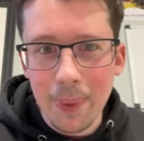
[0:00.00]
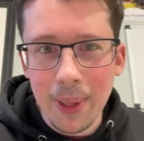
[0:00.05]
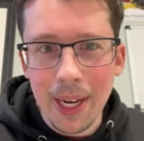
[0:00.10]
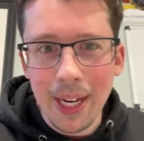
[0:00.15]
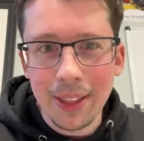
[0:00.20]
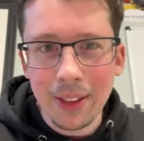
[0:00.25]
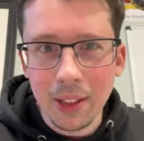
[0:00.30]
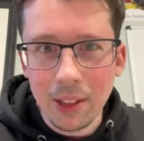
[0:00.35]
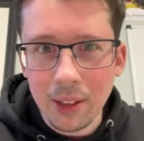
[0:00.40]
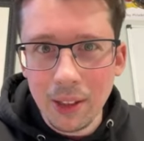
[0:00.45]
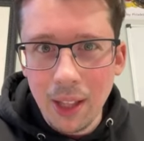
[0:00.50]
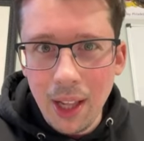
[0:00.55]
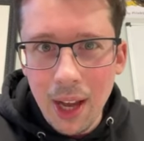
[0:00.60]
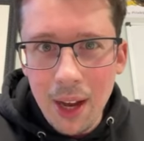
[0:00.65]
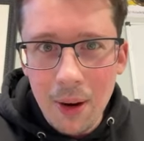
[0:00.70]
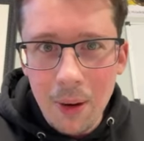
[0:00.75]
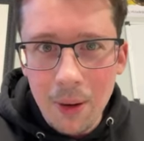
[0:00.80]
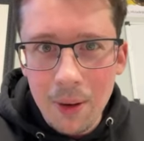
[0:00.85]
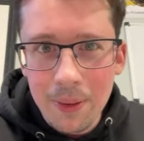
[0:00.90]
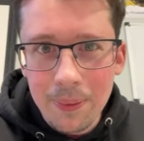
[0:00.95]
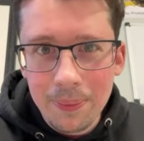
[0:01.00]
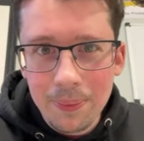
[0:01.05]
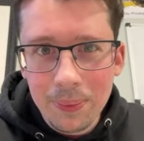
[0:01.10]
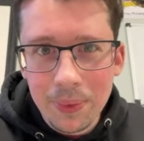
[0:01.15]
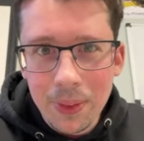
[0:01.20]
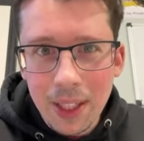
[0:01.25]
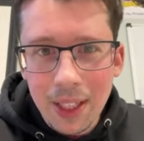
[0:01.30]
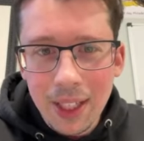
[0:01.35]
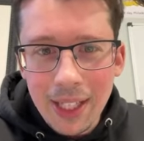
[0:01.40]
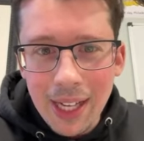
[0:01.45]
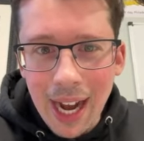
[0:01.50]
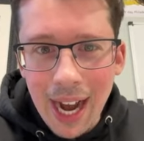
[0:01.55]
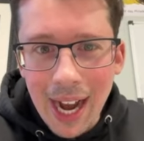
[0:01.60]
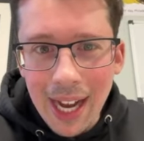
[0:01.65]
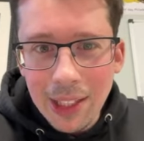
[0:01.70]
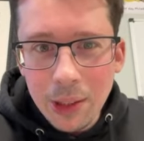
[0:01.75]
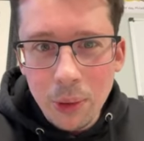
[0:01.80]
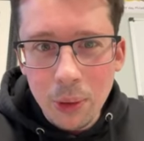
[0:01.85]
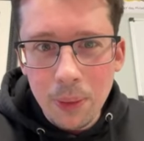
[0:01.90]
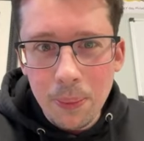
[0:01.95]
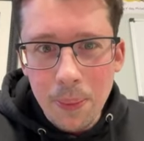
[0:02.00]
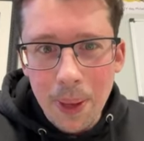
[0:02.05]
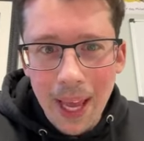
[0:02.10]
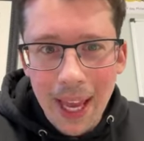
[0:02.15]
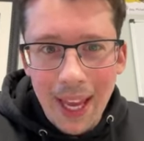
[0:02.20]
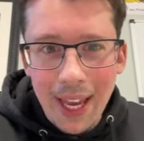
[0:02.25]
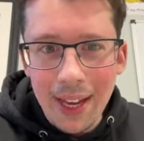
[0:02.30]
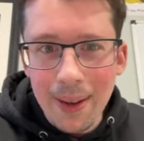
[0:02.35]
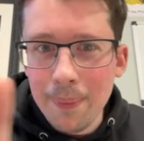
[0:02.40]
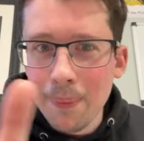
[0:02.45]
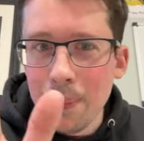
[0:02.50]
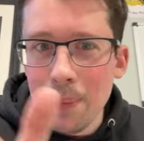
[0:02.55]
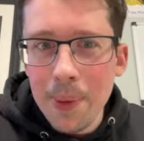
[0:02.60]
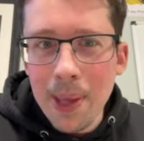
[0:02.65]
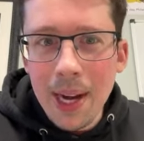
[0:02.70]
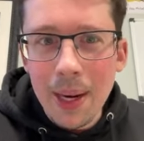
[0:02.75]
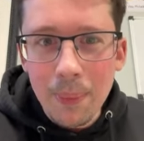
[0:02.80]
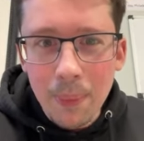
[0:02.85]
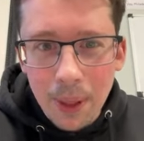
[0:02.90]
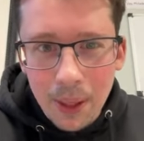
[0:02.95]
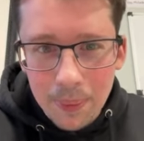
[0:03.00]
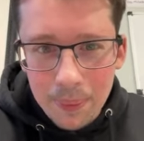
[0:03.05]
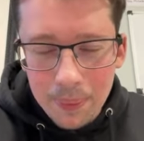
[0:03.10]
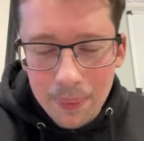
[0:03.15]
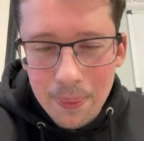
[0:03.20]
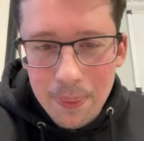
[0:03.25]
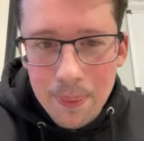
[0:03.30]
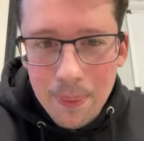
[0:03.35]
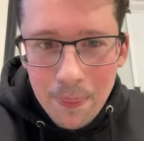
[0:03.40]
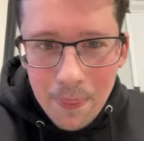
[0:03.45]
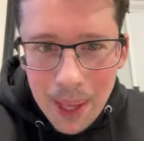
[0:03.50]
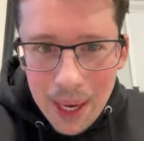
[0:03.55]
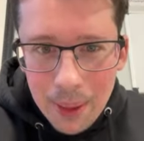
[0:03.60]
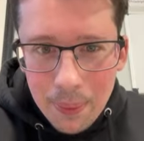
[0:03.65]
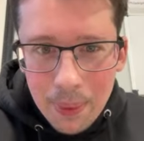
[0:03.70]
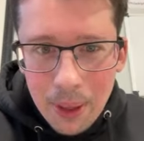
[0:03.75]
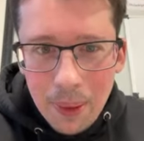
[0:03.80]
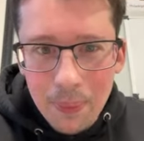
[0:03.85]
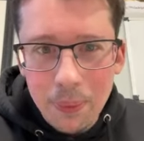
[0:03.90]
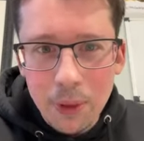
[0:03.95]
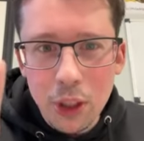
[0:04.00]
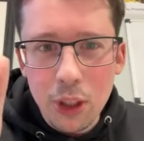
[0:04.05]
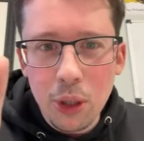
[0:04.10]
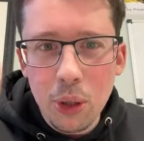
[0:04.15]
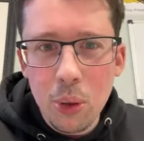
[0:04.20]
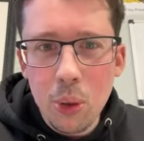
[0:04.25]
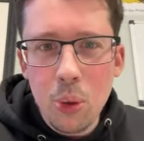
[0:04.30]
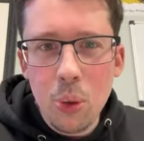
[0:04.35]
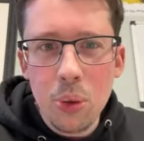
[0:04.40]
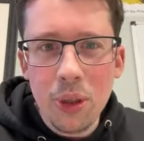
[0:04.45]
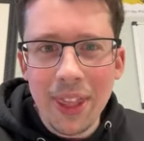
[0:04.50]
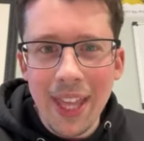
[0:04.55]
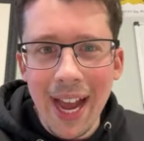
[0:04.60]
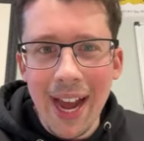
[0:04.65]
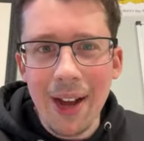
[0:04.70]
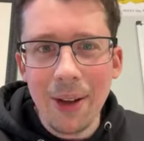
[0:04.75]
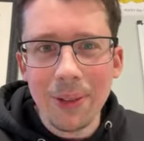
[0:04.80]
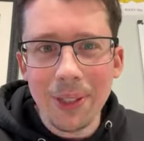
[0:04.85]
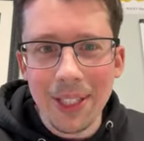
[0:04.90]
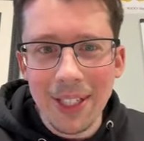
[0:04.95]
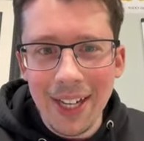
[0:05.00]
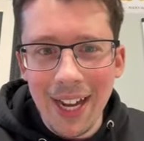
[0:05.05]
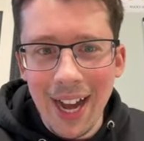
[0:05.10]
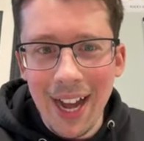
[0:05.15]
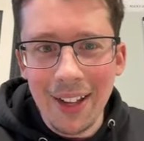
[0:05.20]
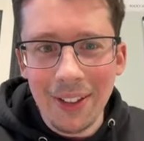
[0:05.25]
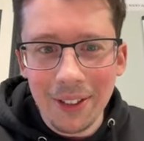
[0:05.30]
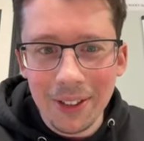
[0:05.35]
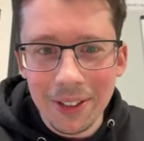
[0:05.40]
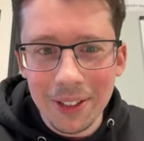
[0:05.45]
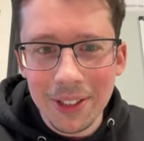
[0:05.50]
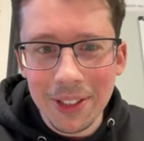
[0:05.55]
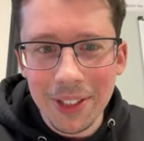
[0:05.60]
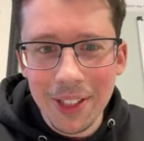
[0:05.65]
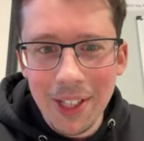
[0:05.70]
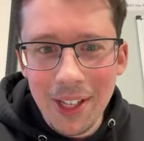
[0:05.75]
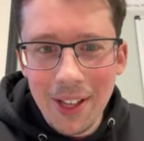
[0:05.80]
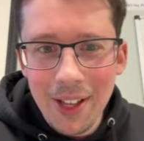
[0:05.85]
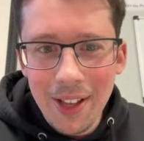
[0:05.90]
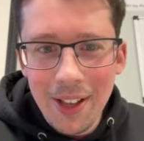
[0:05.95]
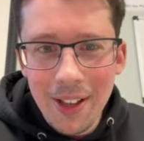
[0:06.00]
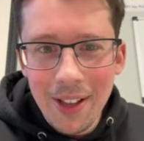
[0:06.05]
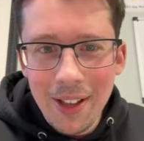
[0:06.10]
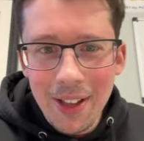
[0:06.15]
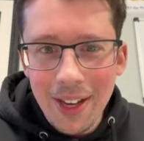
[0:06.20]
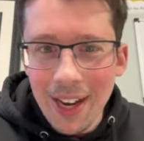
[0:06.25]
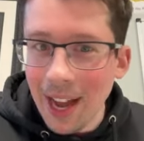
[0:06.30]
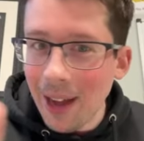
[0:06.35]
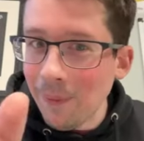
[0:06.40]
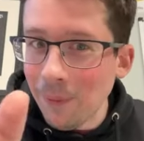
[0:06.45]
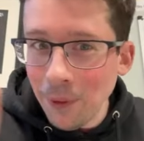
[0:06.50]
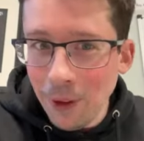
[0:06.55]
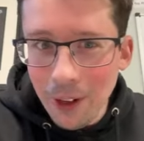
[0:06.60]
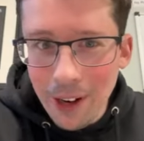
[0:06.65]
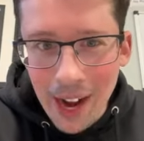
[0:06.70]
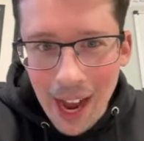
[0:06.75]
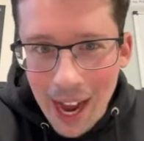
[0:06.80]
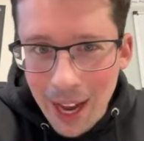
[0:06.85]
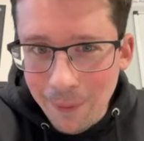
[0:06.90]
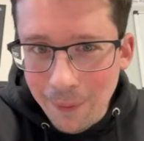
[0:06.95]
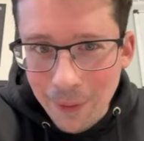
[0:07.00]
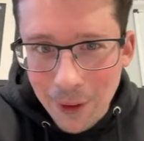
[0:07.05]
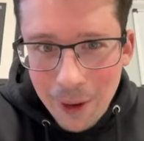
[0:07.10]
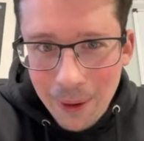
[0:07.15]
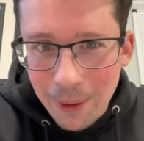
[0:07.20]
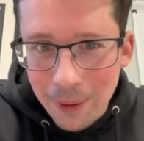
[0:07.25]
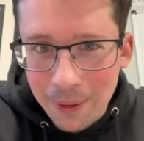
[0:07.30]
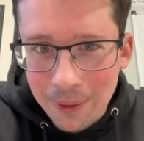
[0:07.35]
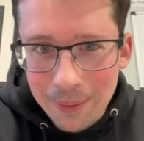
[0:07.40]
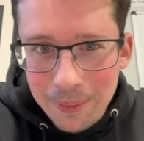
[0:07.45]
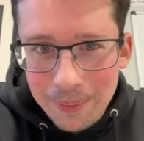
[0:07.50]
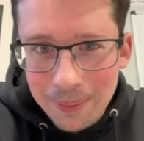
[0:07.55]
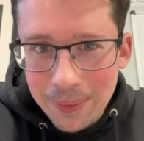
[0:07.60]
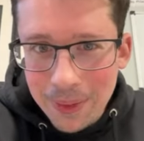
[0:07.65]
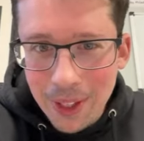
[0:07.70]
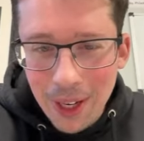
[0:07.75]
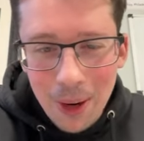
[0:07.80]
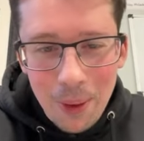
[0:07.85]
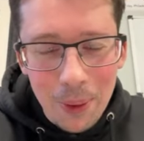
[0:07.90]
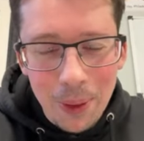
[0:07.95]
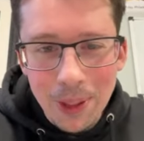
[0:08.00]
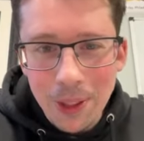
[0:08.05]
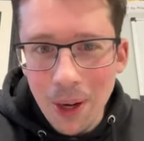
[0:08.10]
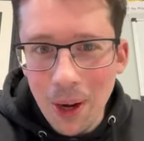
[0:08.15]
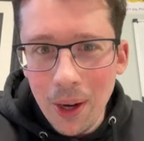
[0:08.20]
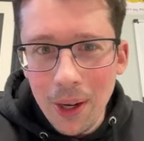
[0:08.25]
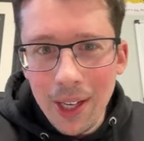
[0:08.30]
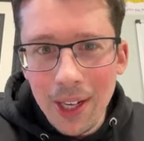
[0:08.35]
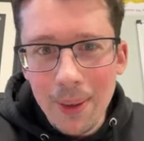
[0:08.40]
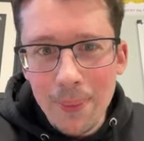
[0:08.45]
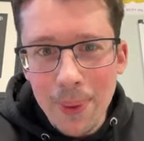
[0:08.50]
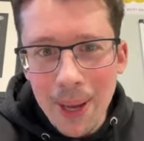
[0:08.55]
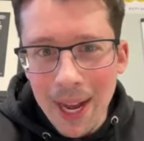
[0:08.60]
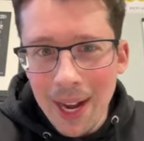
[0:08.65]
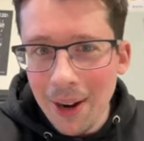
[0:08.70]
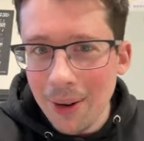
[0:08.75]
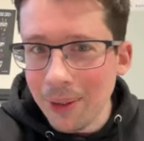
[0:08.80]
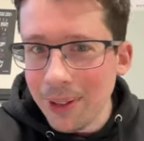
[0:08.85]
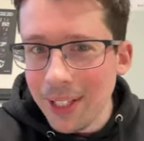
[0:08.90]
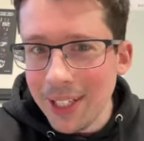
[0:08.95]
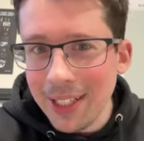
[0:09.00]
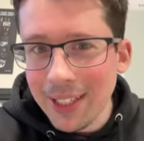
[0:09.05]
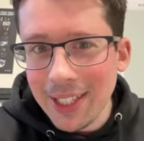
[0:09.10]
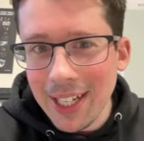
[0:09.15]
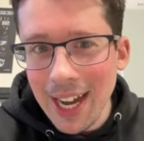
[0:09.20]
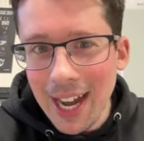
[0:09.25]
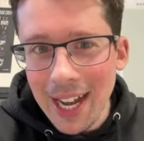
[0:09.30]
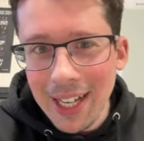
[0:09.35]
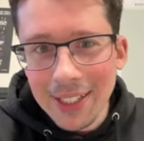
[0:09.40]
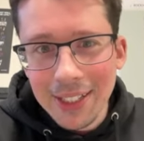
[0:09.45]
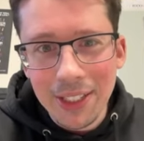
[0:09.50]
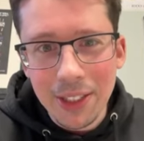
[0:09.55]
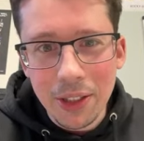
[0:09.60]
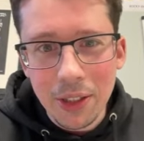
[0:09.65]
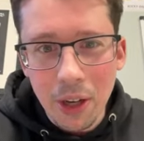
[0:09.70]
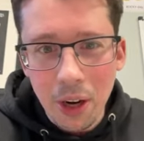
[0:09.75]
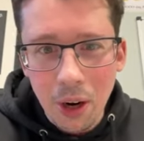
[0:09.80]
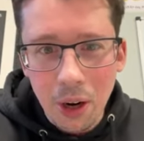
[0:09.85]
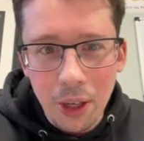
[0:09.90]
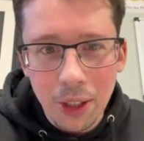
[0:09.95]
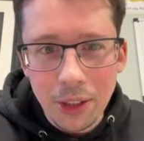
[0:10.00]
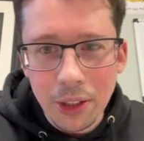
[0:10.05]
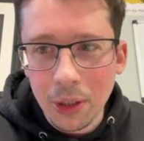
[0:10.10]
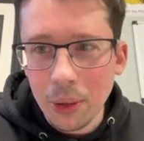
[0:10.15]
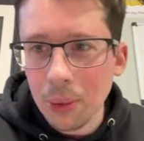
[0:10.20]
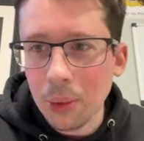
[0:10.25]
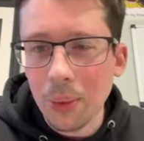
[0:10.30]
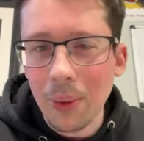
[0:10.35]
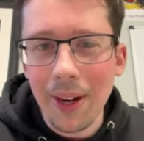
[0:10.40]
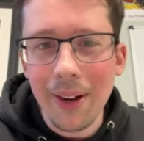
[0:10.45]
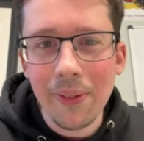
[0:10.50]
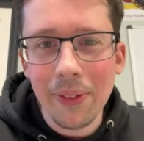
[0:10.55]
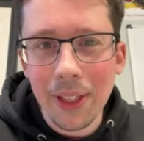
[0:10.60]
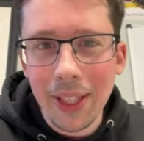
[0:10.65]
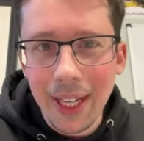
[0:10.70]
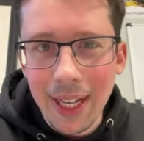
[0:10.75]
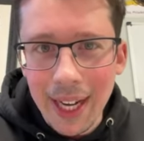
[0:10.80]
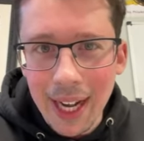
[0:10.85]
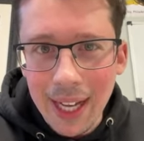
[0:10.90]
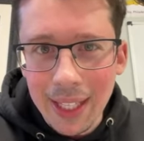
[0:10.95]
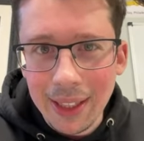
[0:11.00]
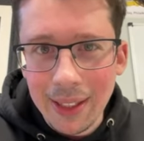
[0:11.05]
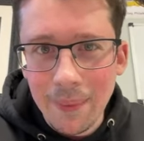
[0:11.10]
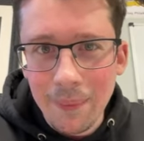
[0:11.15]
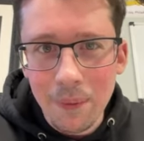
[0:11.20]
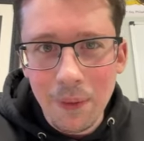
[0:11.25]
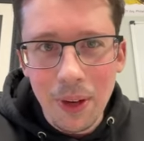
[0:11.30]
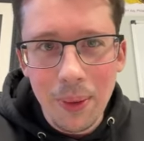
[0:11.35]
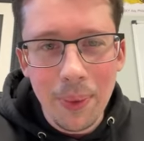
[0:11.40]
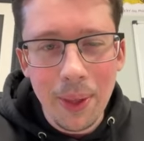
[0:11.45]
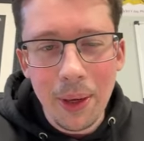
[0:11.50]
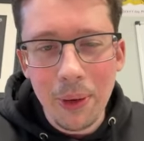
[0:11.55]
But at the low, guys were paying minimum, minimum $2,000, not for an iPhone, no, we're talking about these guys, these guards, or wherever they got them from.